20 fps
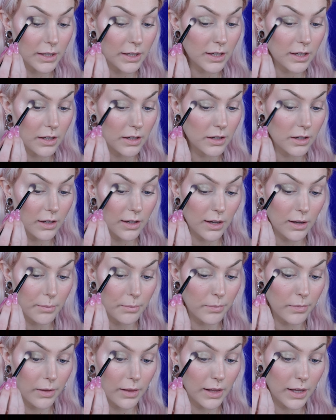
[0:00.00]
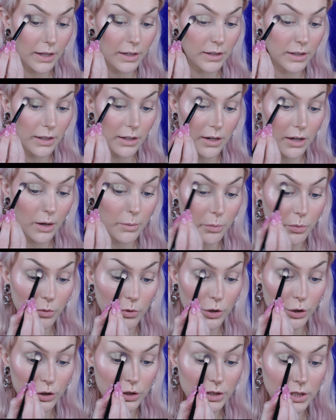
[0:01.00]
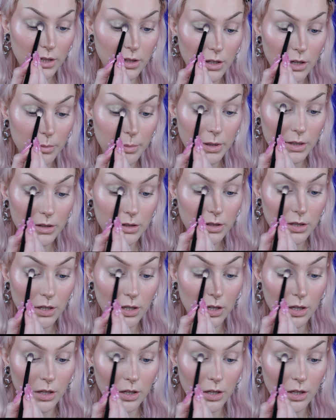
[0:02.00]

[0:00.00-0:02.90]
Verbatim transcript: in and blend it upwards a little bit.